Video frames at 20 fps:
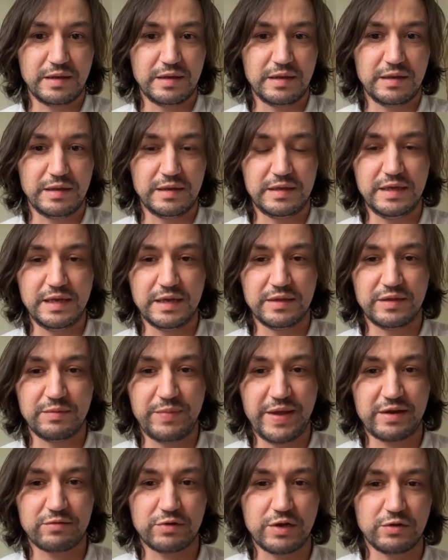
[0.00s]
here in the
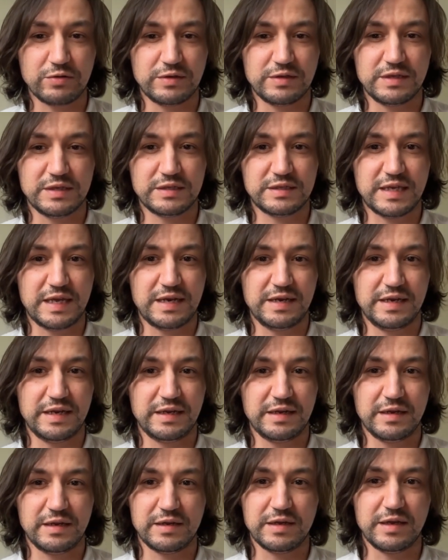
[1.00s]
background, the
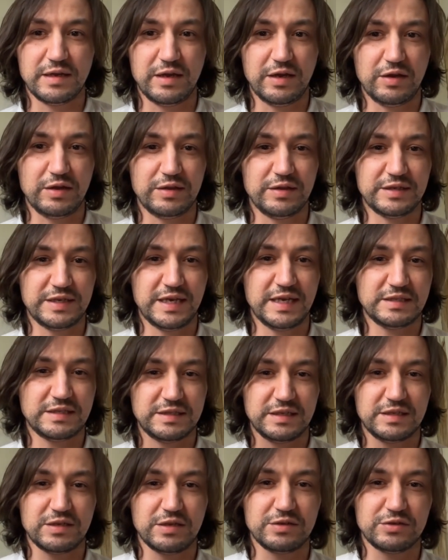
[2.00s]
sending in the
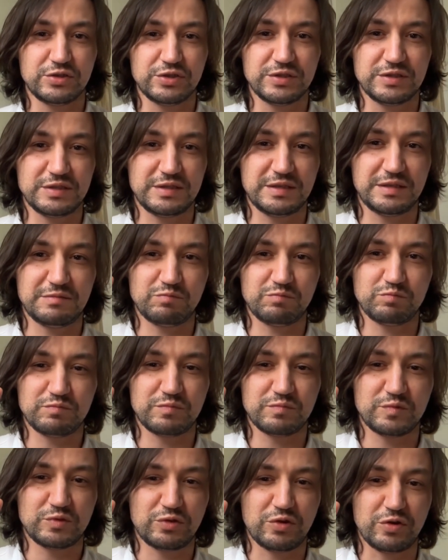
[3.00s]
testnet just
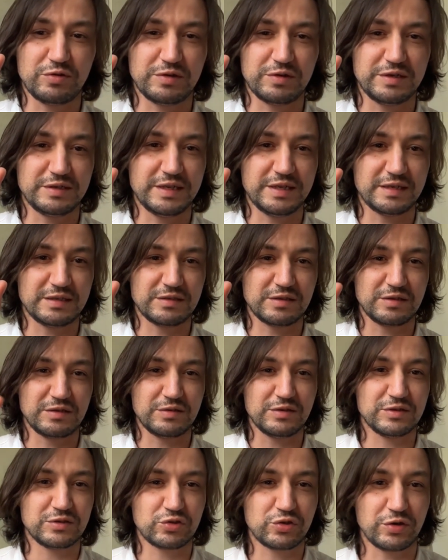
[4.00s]
currently takes
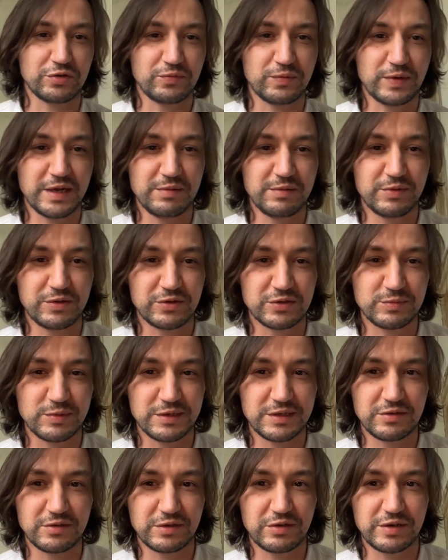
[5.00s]
a short while because my
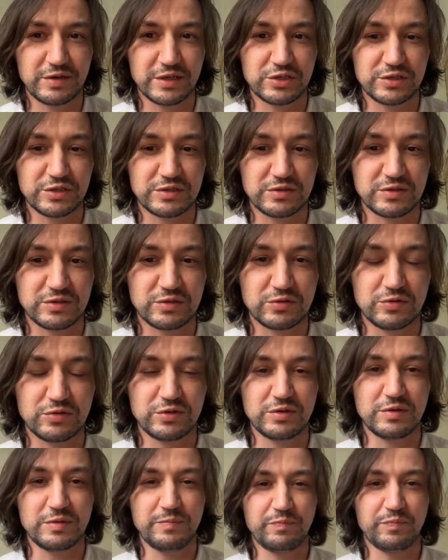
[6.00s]
internet connection is not so good.
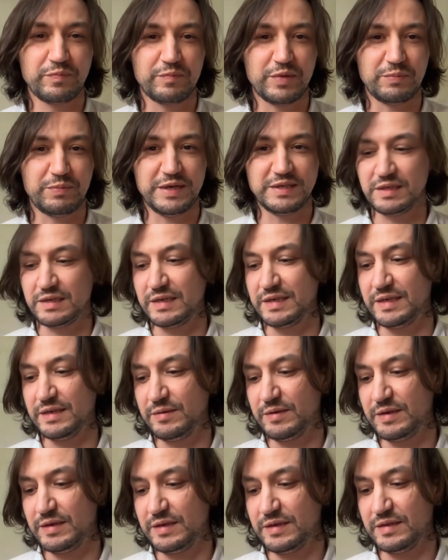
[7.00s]
But basically,
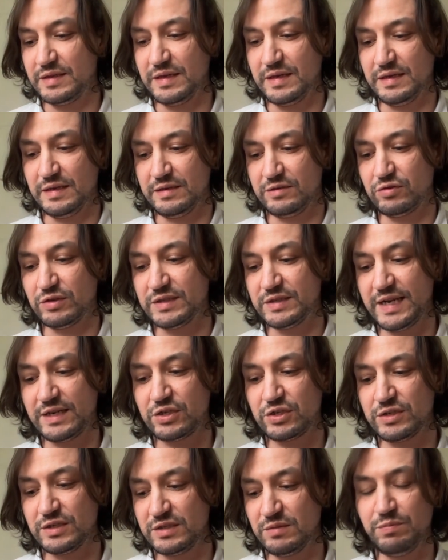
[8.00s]
the
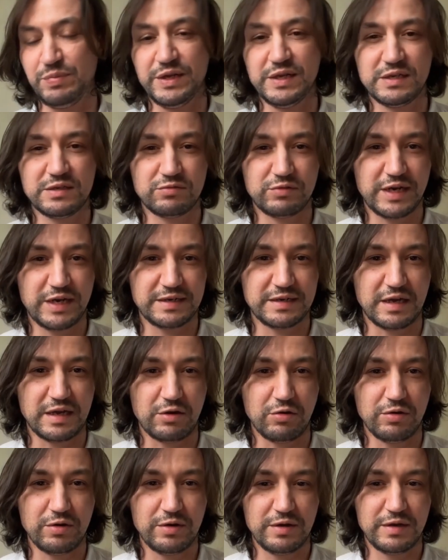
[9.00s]
transaction is built right
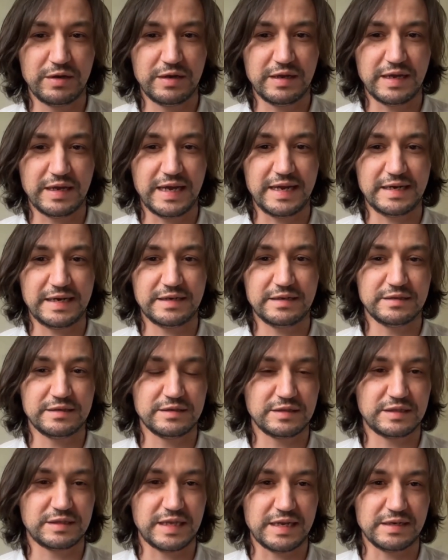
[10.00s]
now and
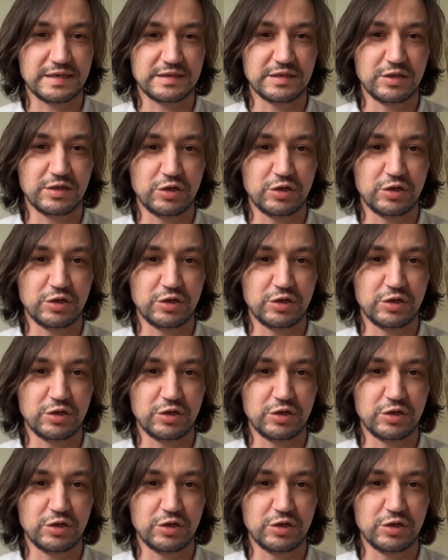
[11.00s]
sent